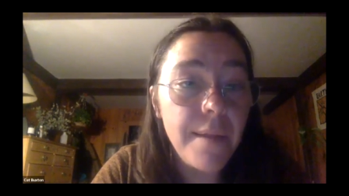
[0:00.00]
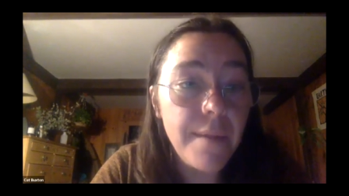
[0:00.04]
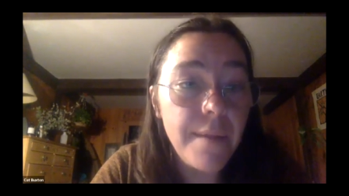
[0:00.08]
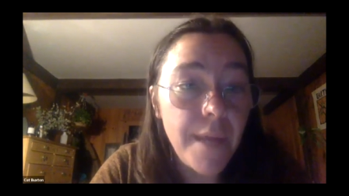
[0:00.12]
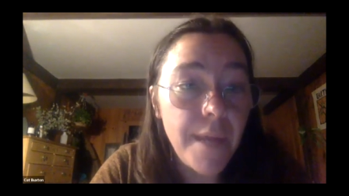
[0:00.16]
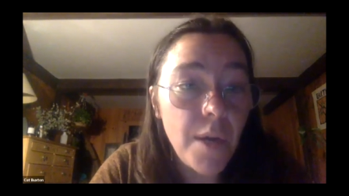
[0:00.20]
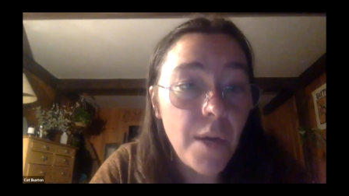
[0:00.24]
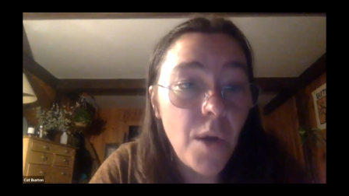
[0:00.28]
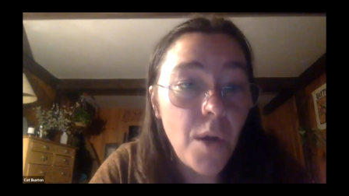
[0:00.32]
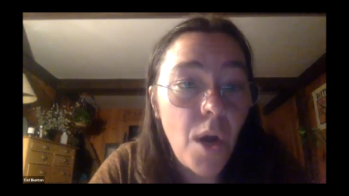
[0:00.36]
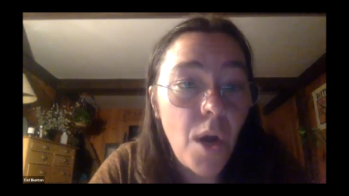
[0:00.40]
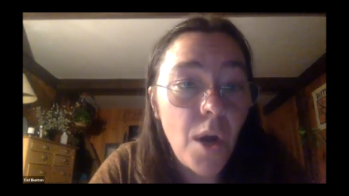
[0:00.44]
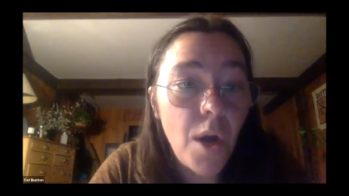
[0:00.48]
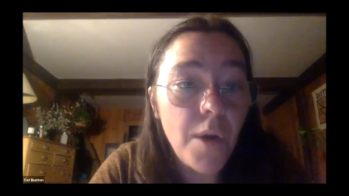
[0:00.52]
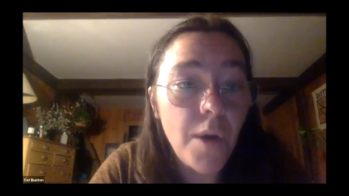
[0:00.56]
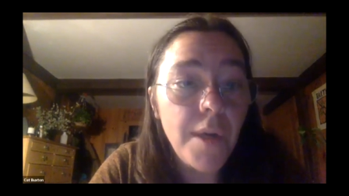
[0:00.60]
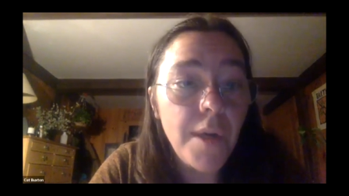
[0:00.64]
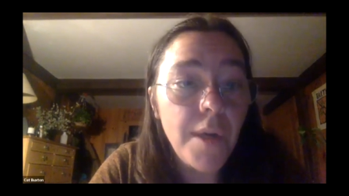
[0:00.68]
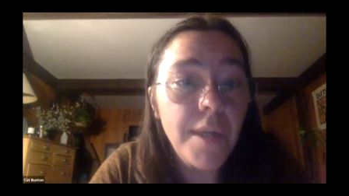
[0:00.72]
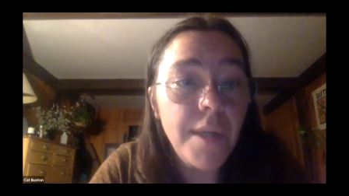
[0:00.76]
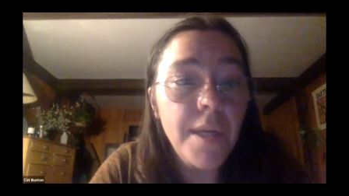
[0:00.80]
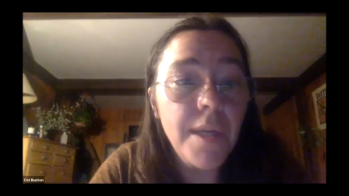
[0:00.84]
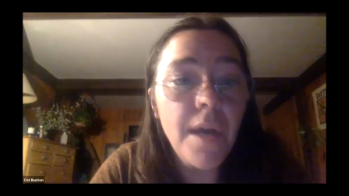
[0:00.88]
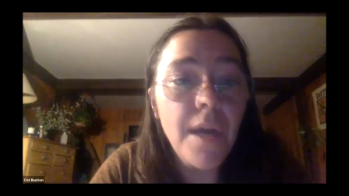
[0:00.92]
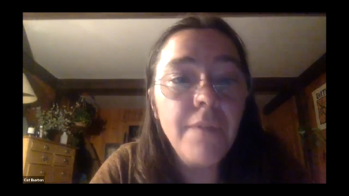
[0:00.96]
there are
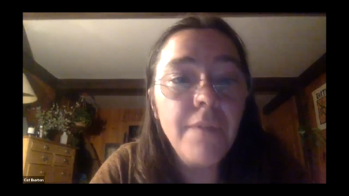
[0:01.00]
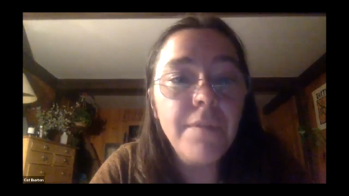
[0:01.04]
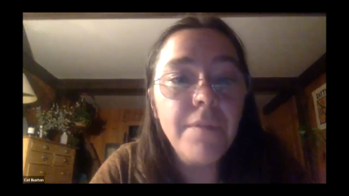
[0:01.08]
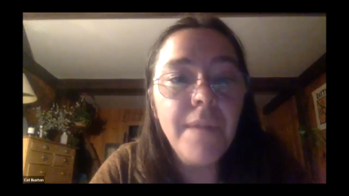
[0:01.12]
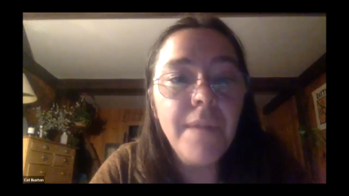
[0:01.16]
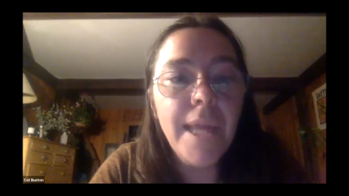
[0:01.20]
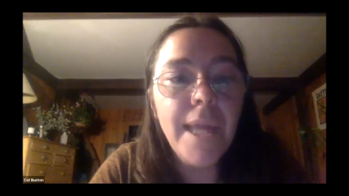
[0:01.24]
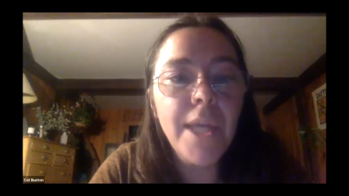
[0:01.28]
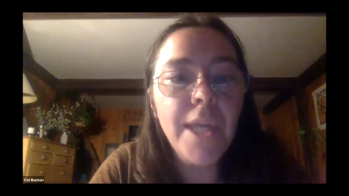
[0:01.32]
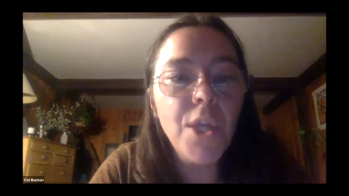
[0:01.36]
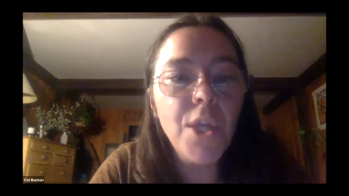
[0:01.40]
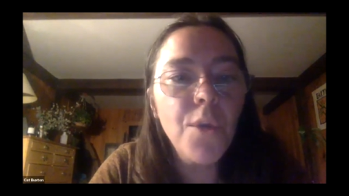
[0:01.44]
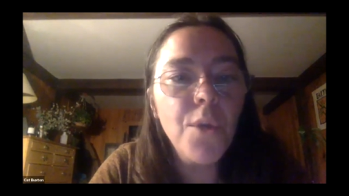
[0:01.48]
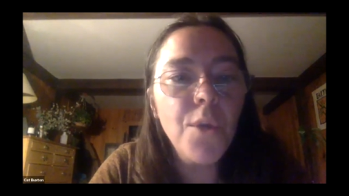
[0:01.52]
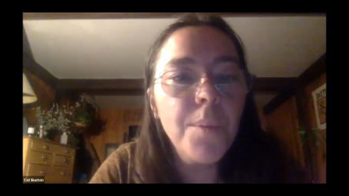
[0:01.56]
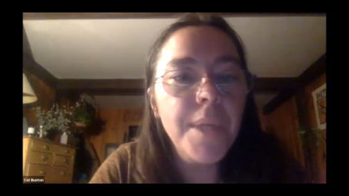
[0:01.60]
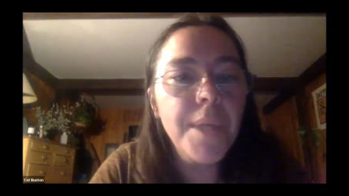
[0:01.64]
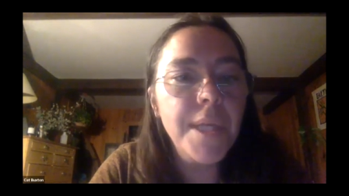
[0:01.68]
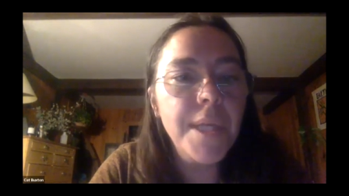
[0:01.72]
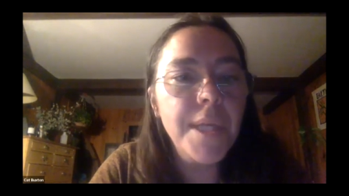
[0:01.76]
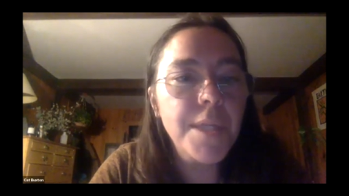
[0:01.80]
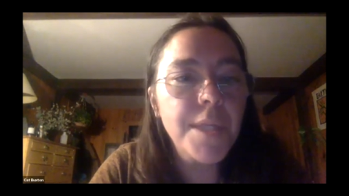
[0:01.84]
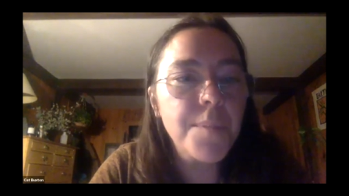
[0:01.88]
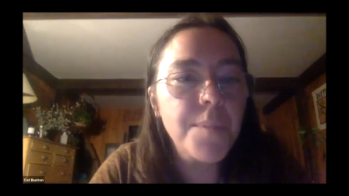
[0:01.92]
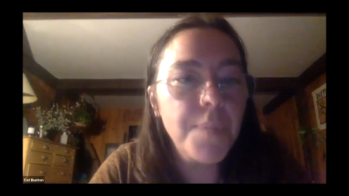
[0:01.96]
enough
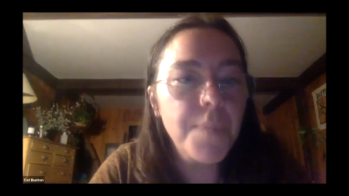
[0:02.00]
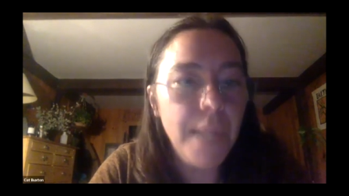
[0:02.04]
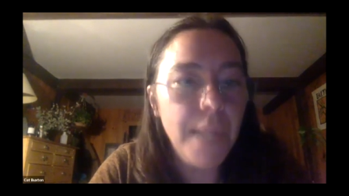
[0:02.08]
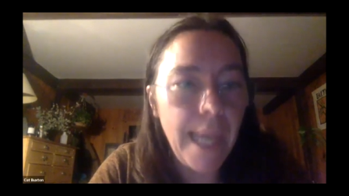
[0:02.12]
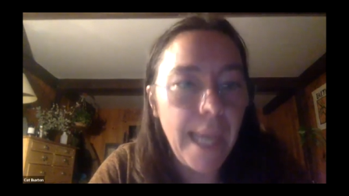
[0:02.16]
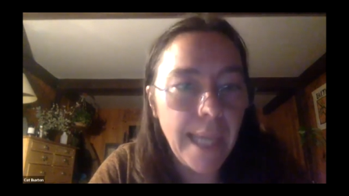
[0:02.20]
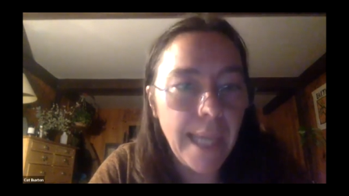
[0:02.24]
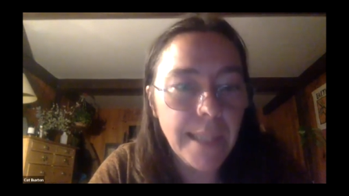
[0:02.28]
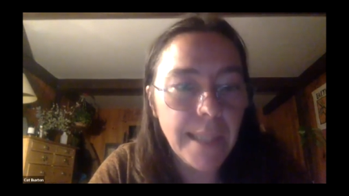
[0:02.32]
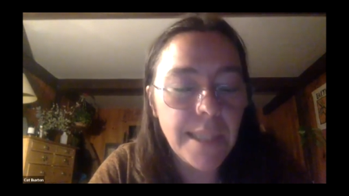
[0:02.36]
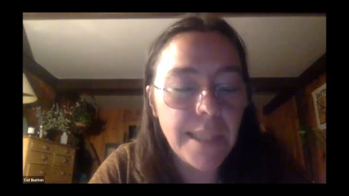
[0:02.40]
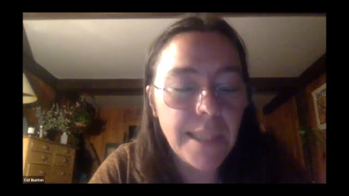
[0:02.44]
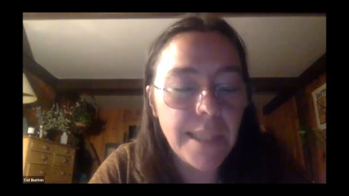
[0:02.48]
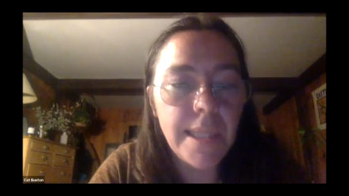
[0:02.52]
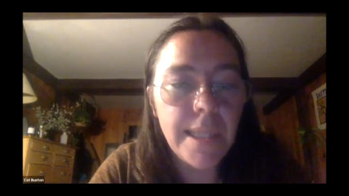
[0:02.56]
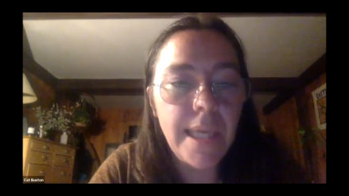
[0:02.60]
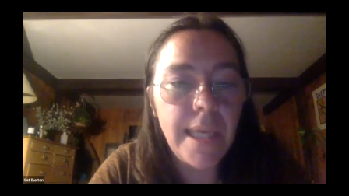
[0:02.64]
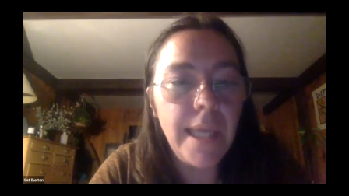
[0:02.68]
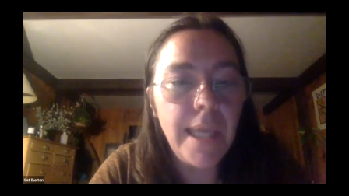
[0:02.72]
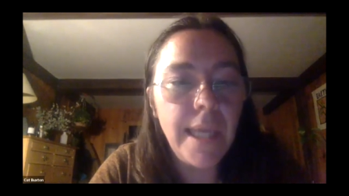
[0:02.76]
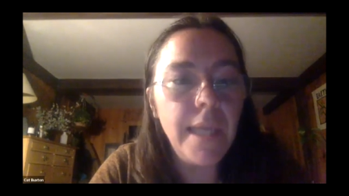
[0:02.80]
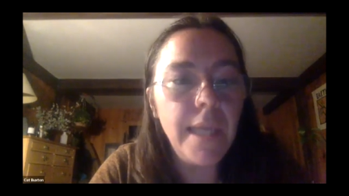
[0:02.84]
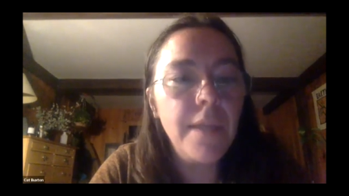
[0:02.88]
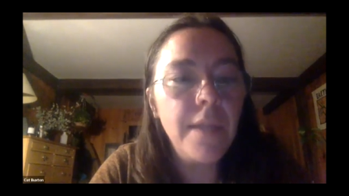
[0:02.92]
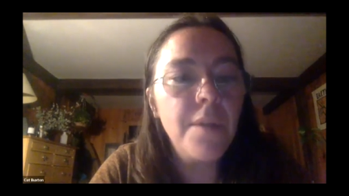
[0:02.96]
leguminous plants
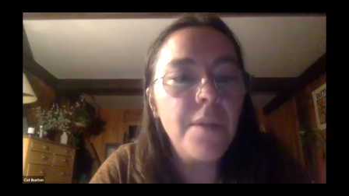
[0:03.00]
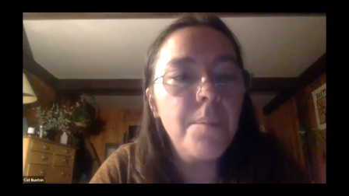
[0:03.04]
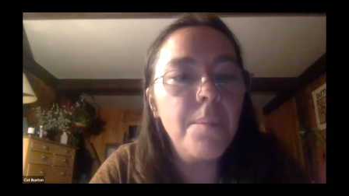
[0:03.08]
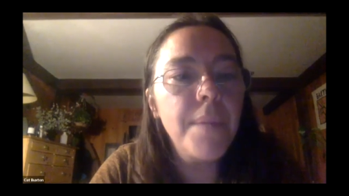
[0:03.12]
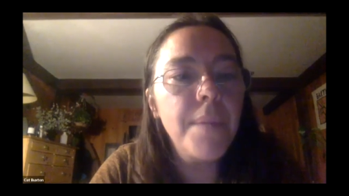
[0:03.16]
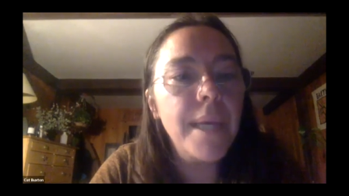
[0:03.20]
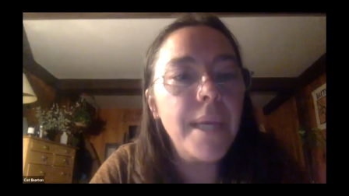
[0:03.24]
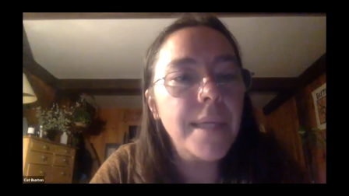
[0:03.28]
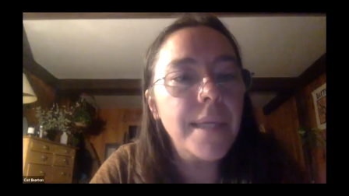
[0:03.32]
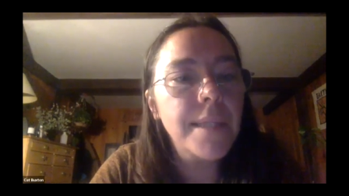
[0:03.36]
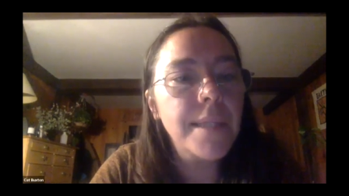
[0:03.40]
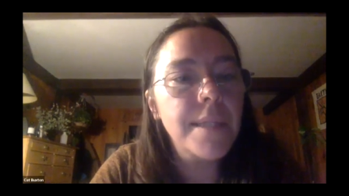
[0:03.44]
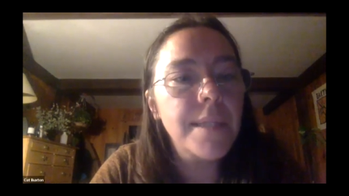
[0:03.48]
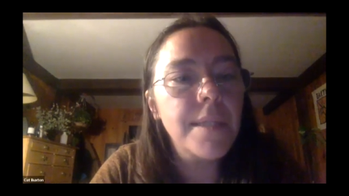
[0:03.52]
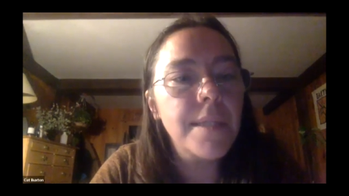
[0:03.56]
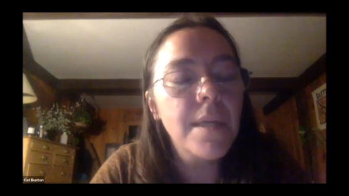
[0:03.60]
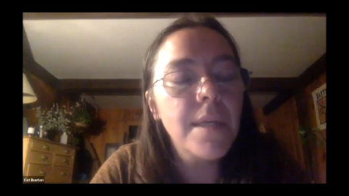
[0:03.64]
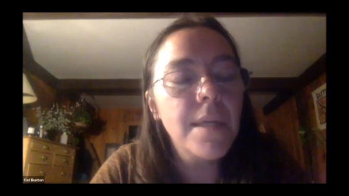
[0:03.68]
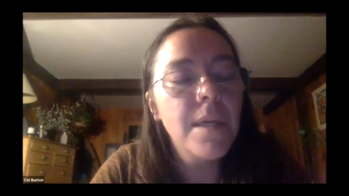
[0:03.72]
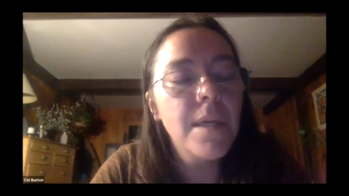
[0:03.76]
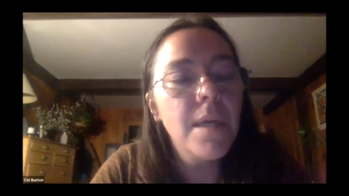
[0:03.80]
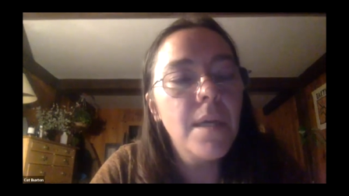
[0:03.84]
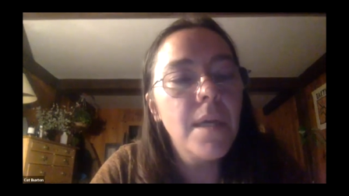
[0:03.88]
in the mix.